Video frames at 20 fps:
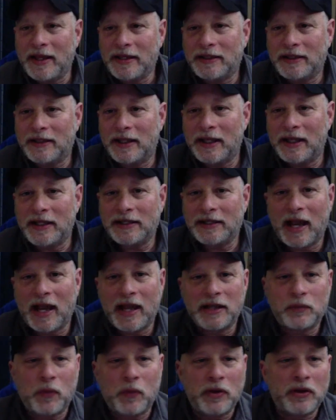these
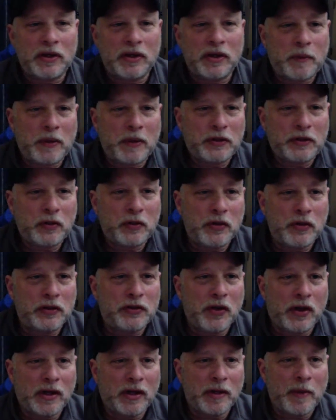days, especially when you're
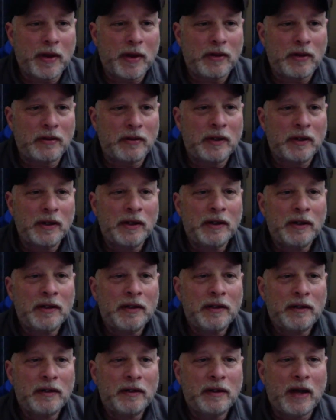talking about
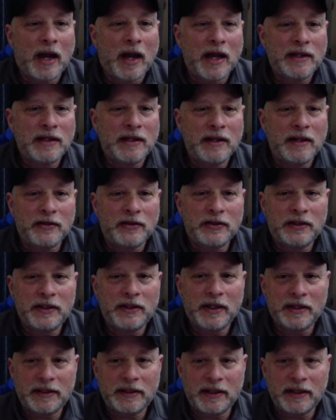guys in their
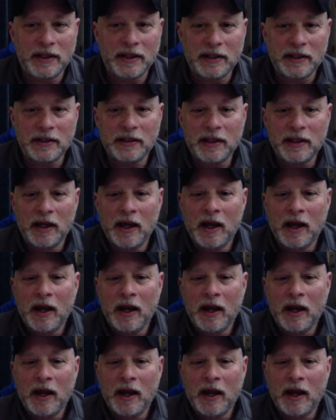60s,